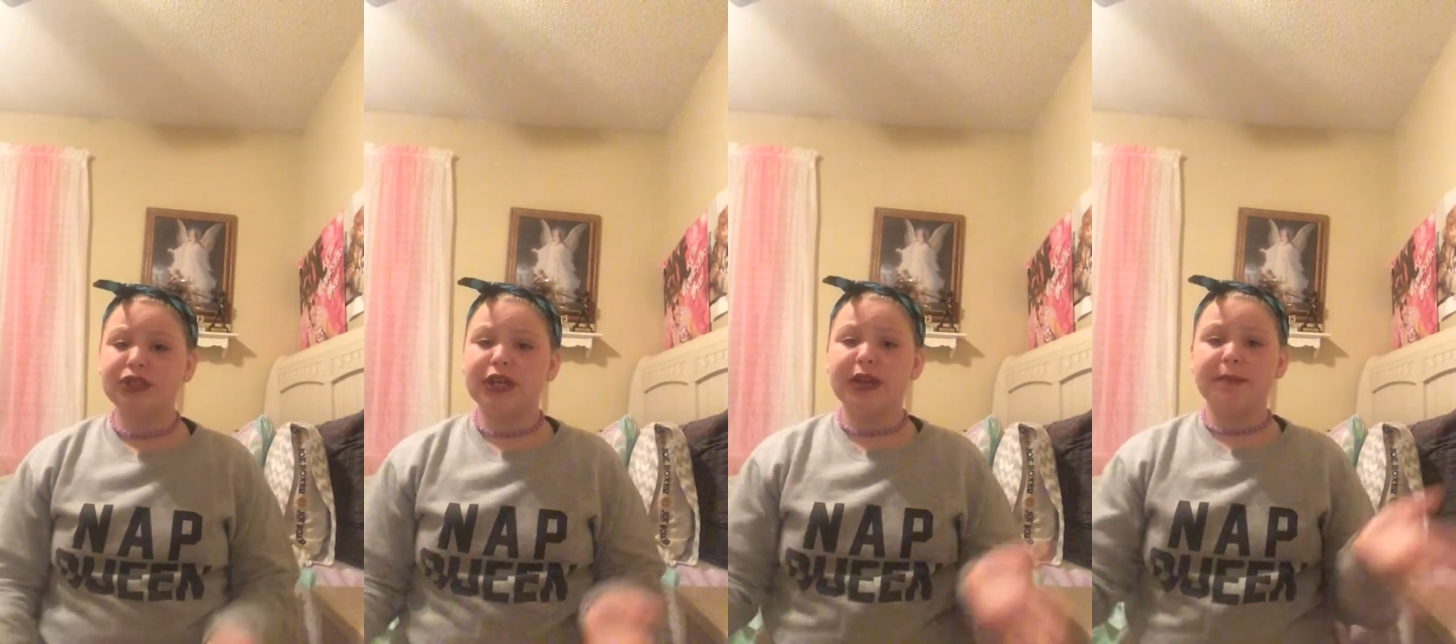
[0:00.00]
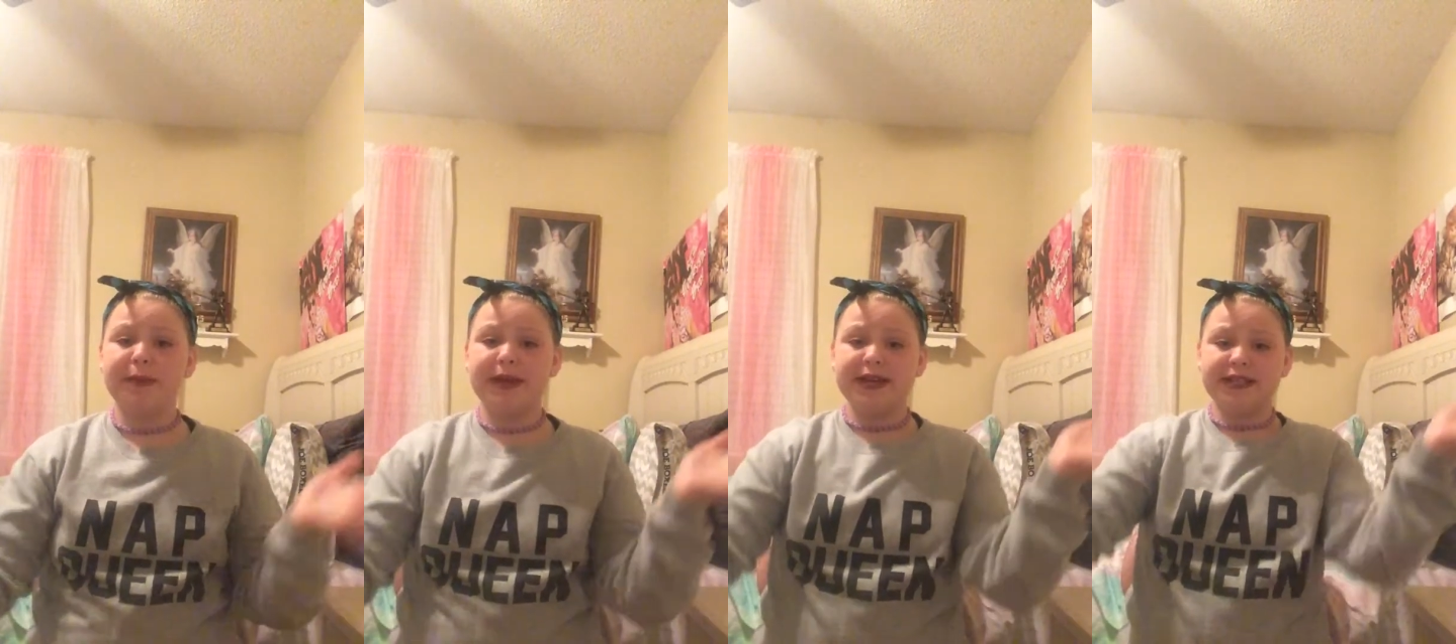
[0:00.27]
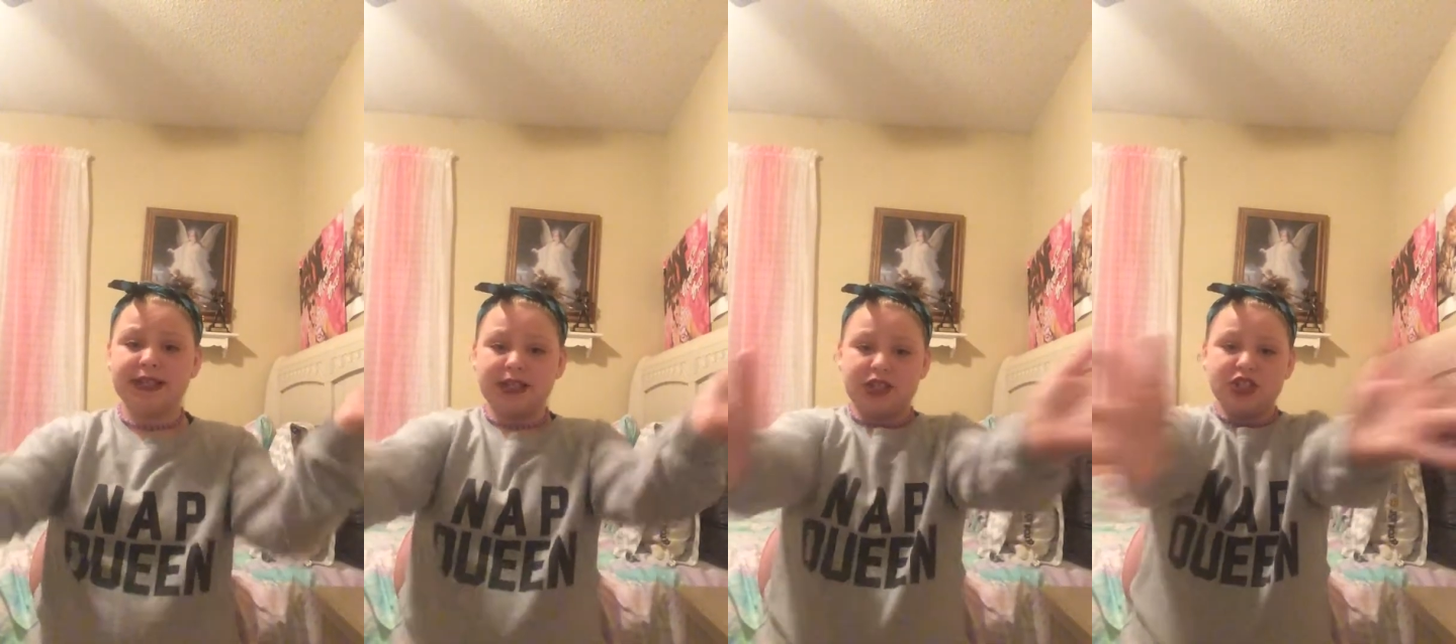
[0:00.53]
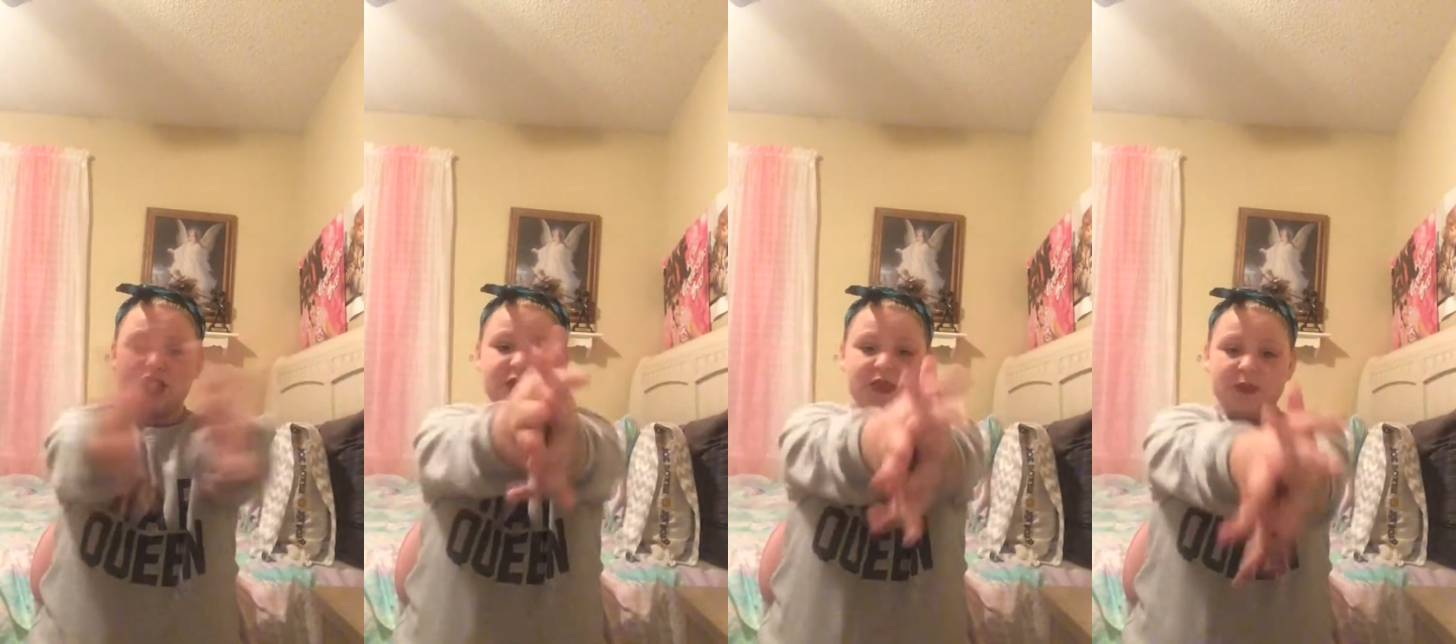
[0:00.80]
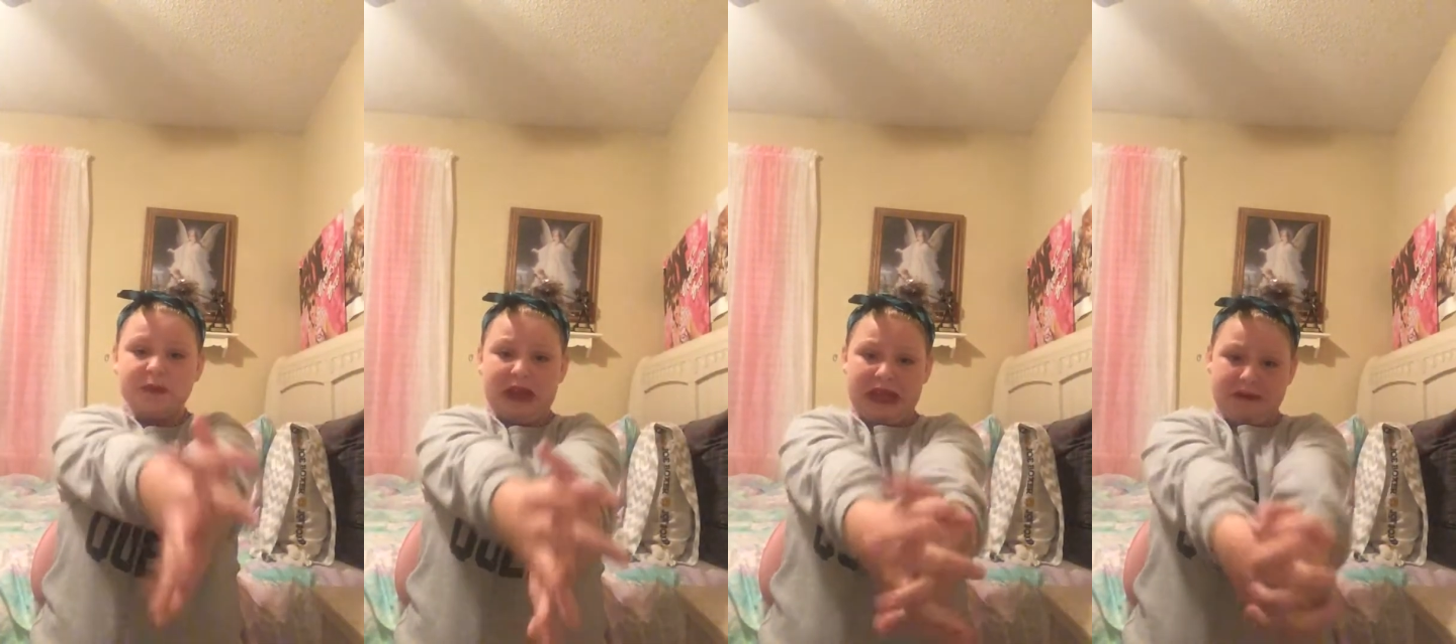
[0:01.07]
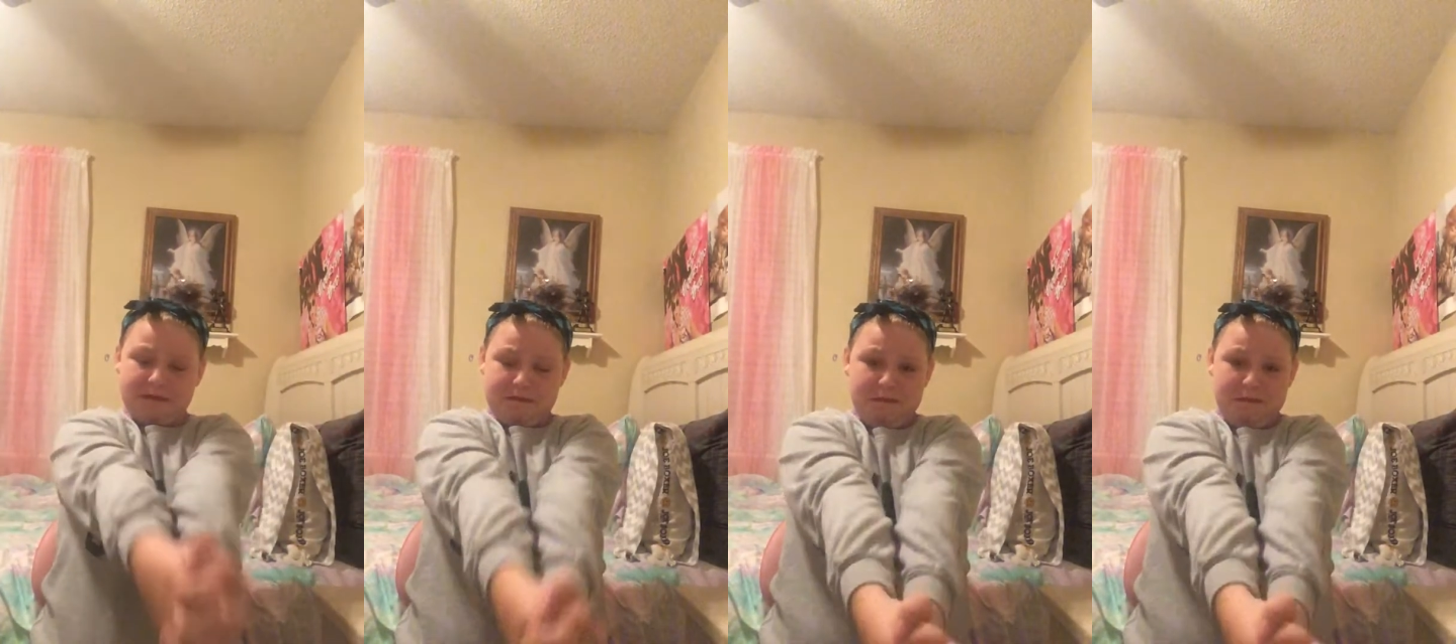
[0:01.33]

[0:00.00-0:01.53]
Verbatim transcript: done it because I just filmed a